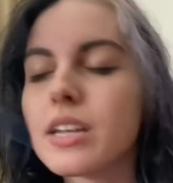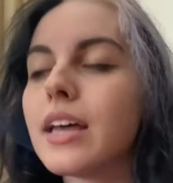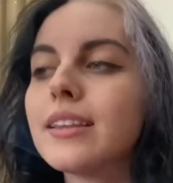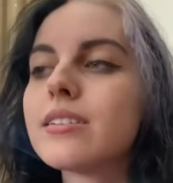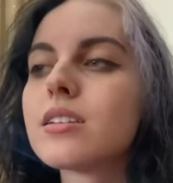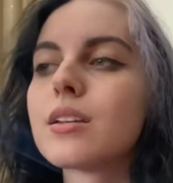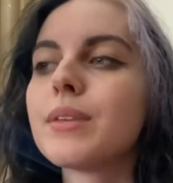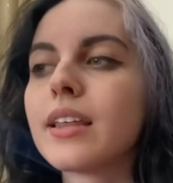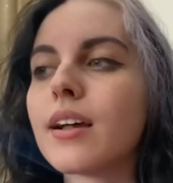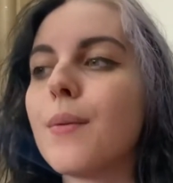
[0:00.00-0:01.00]
And this is
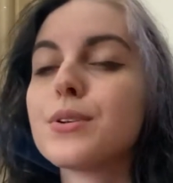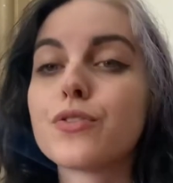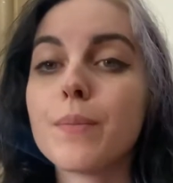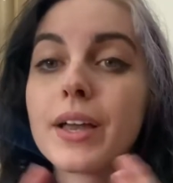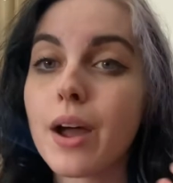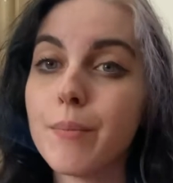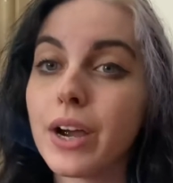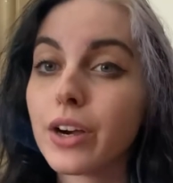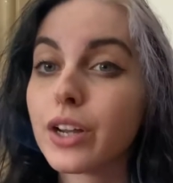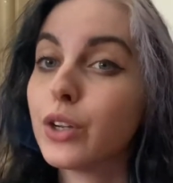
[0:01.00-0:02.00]
something that comes from like
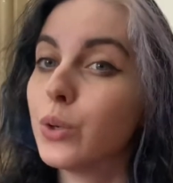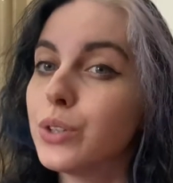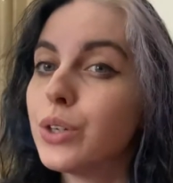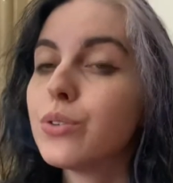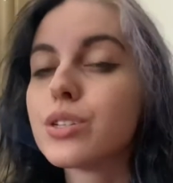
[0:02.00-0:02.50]
American hoodoo.